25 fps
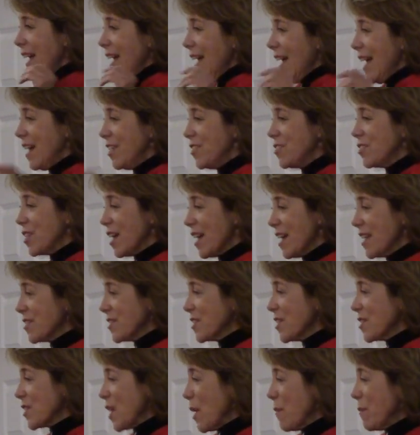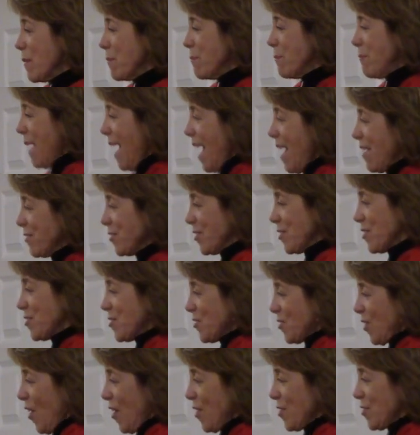And just as I'm about to
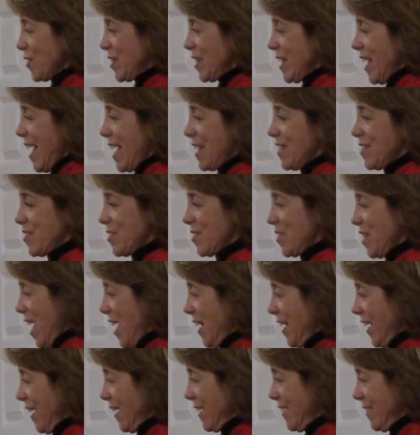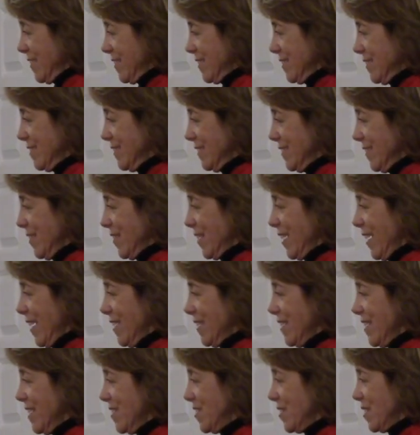start the anesthetic,
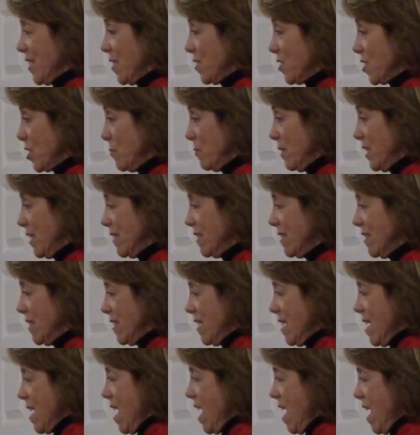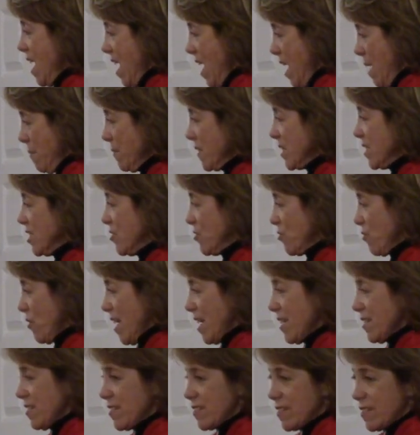okay, he says to me, I'm going to
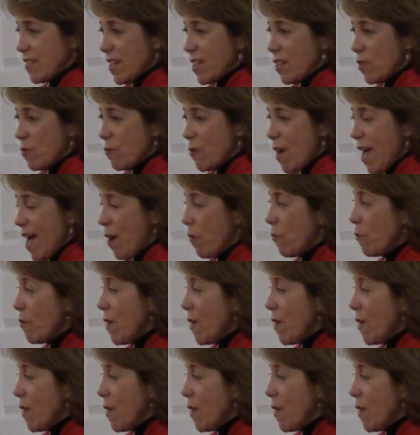try to stay awake.